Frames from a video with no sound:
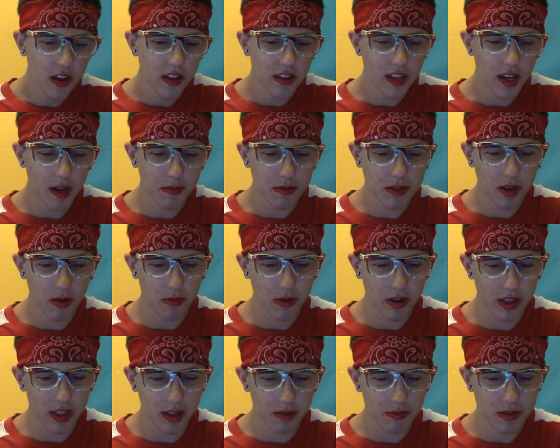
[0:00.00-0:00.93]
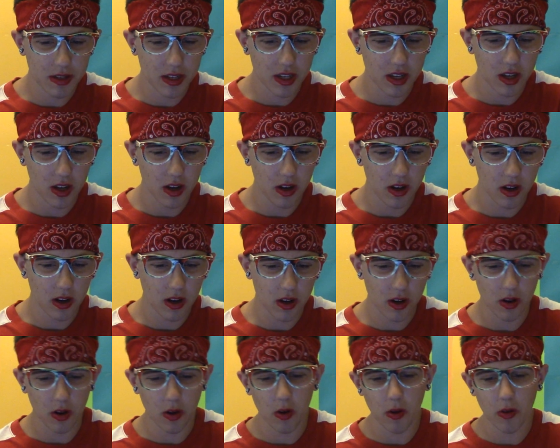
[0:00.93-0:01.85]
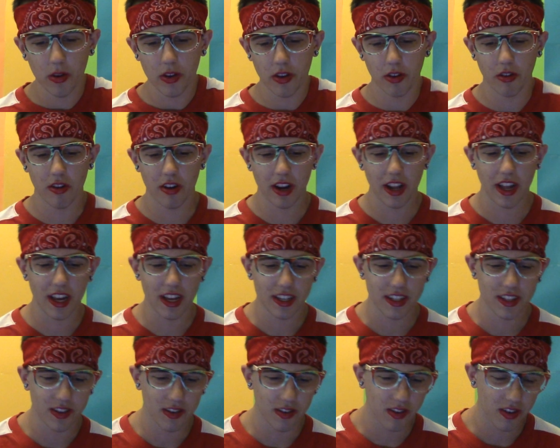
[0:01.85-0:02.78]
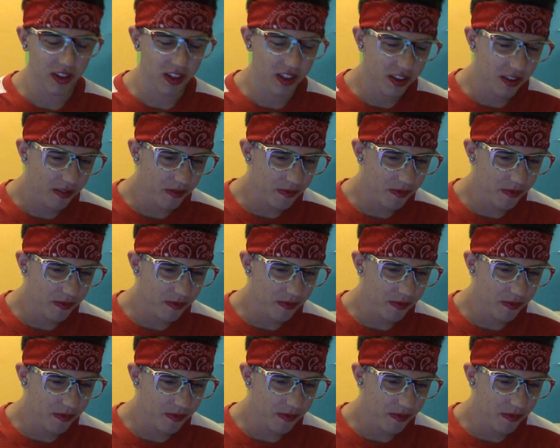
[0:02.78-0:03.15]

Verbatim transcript: Tommy's not wearing lipstick. Oh, you're an asshole.